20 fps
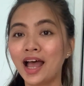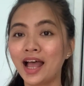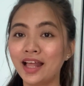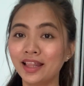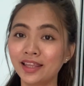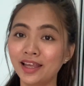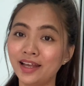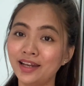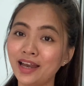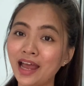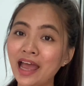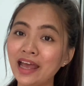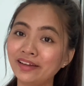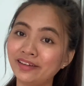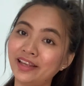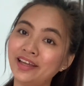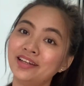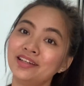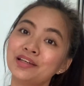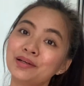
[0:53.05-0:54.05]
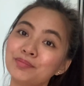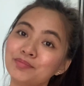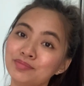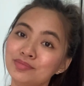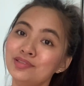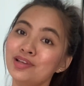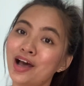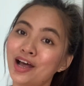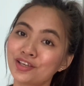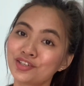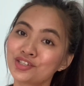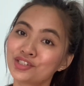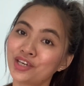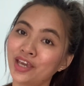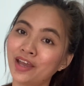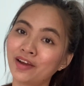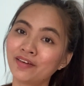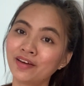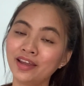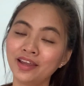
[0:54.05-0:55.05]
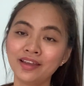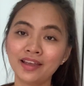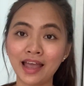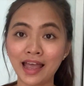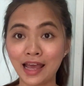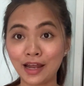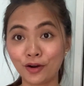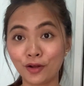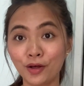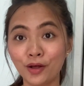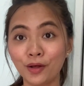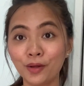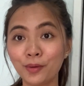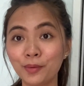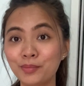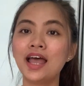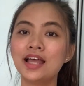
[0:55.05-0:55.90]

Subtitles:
then I'll end up not sharing at all.